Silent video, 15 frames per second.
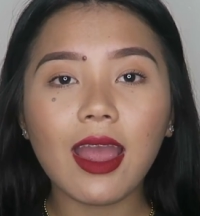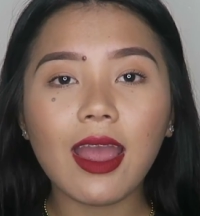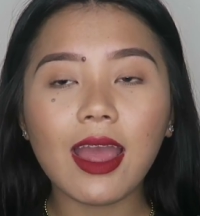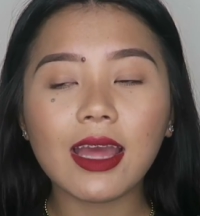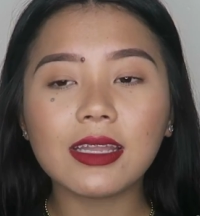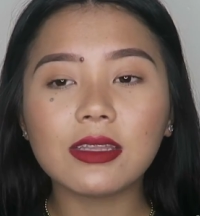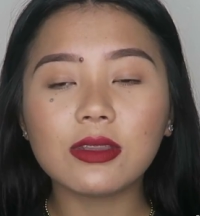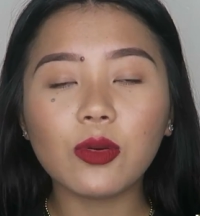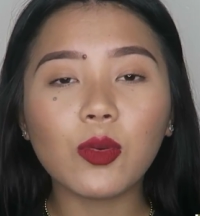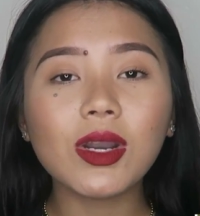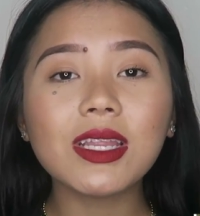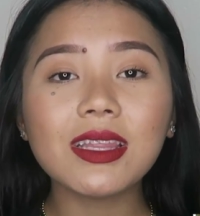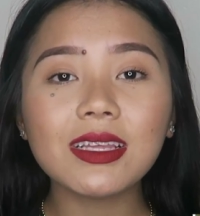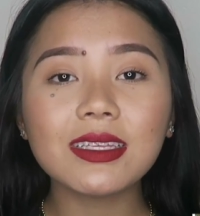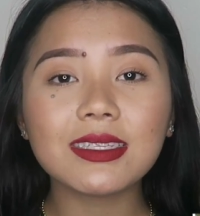And the
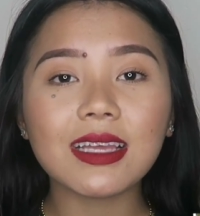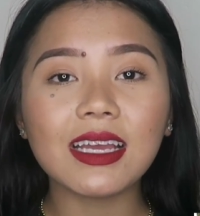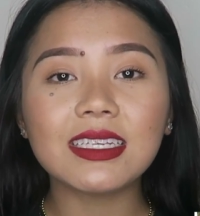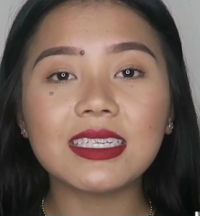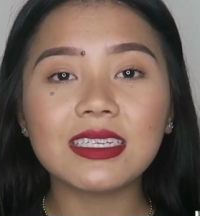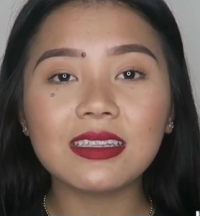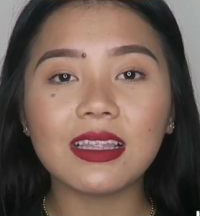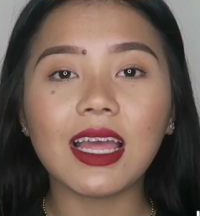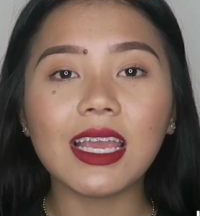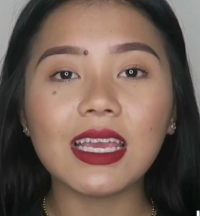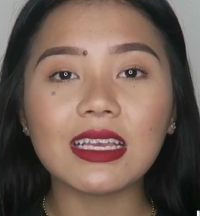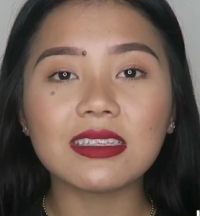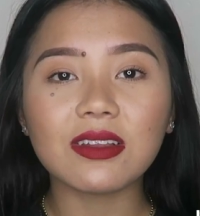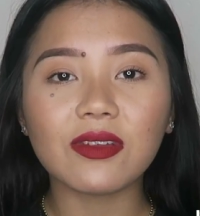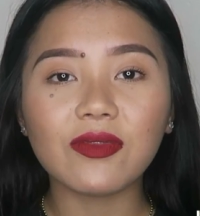one of the things that I didn't
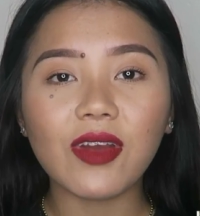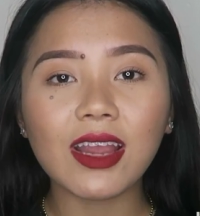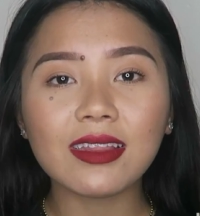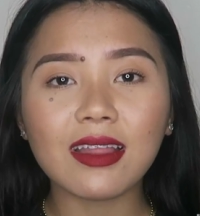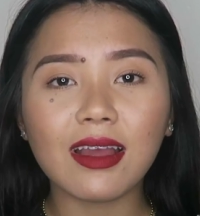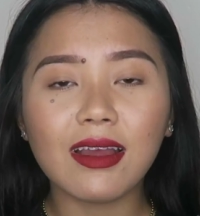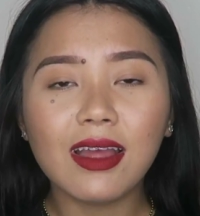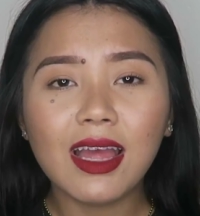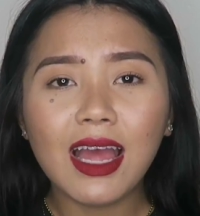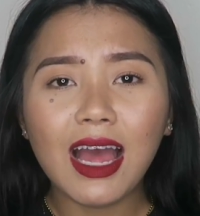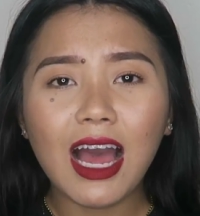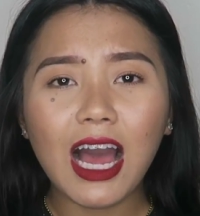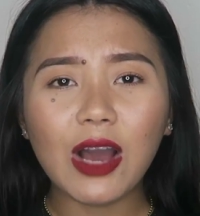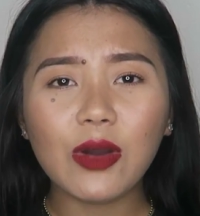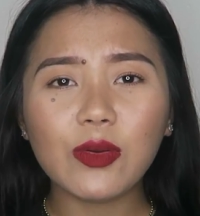like is the fact that
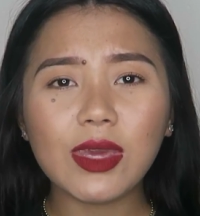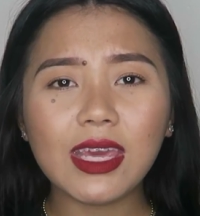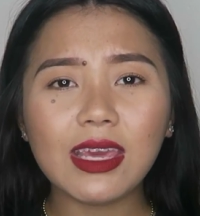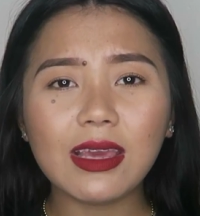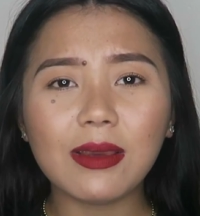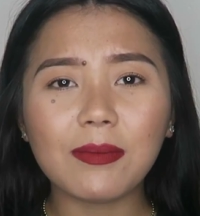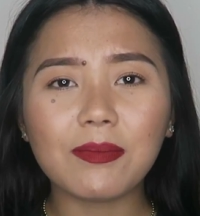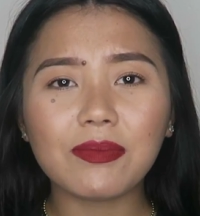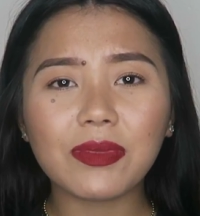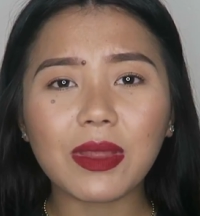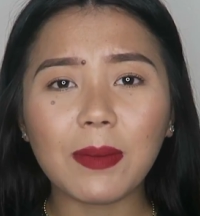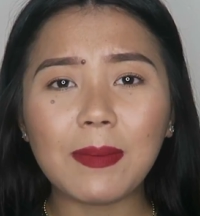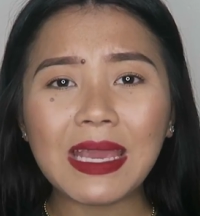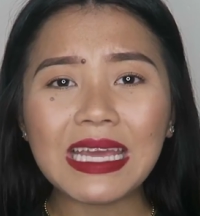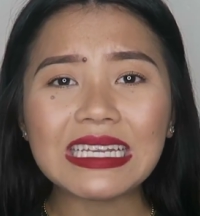how he
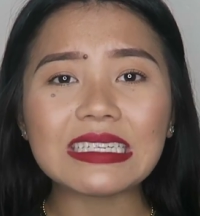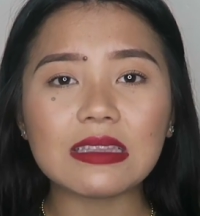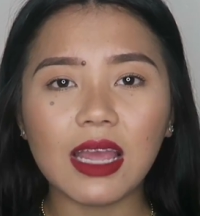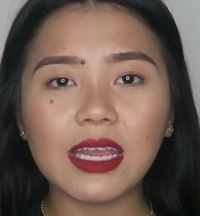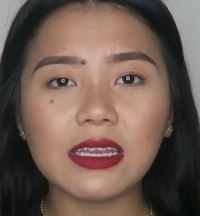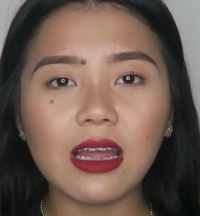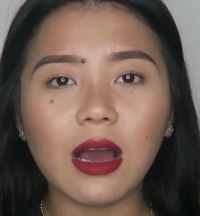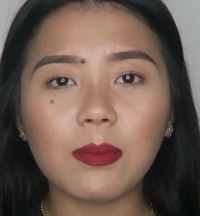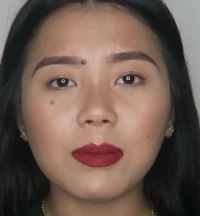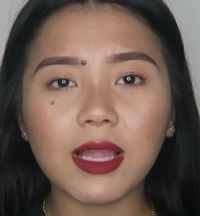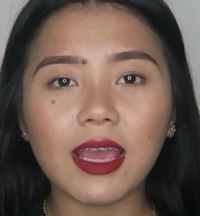made us line up.